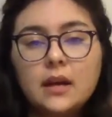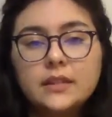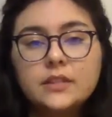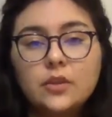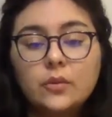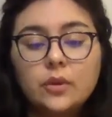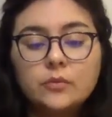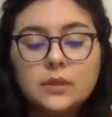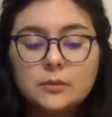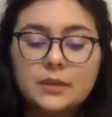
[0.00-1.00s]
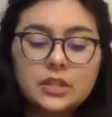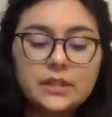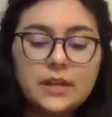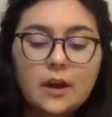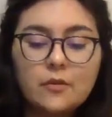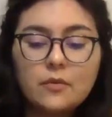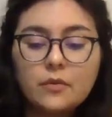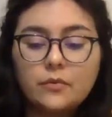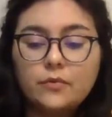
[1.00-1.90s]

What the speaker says: snow globes, especially now